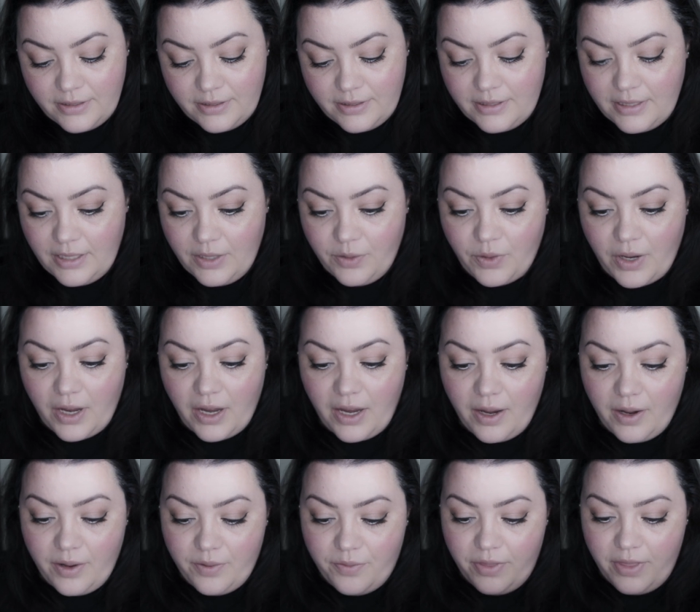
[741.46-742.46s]
see.
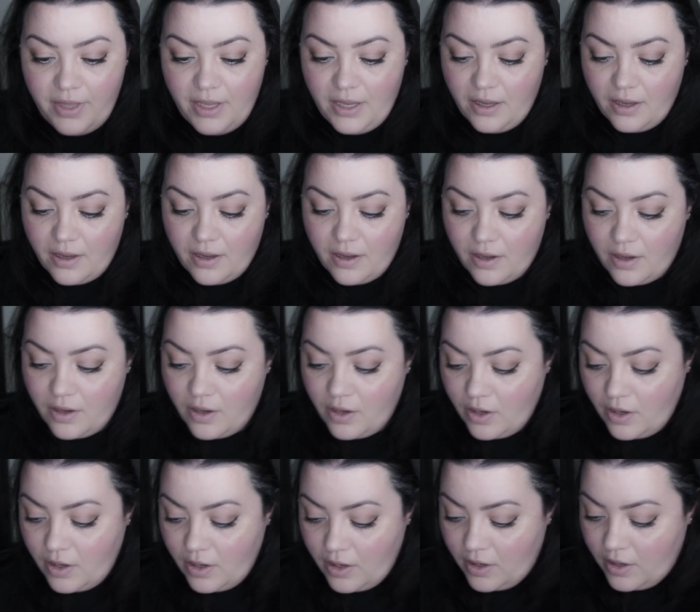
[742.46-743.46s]
I think
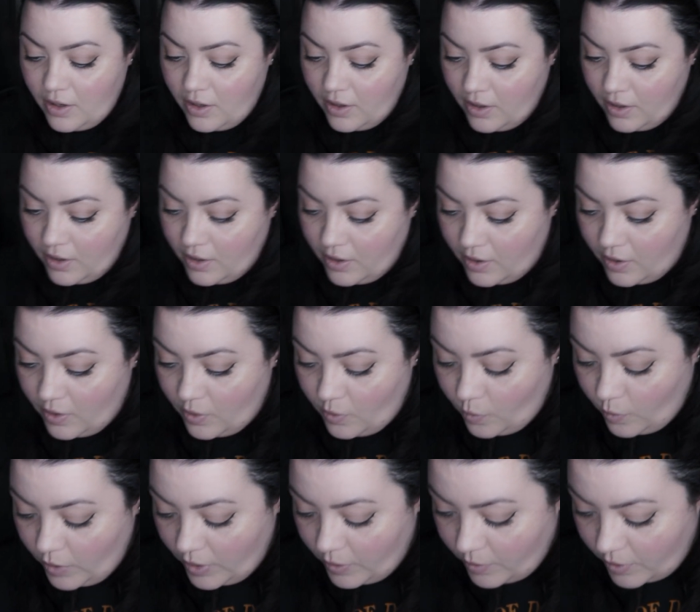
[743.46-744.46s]

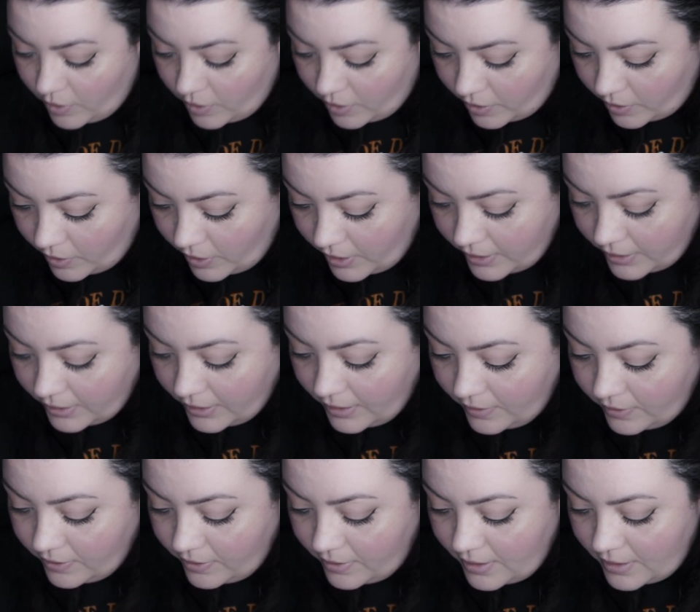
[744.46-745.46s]
we will
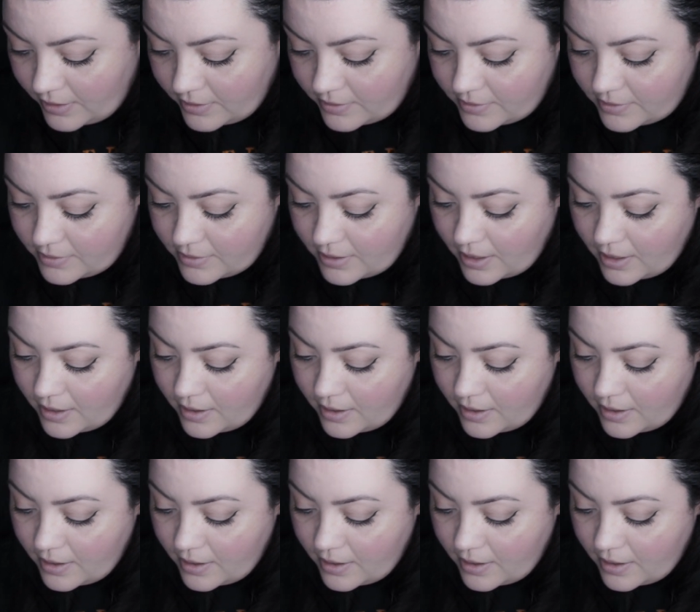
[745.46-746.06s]
get this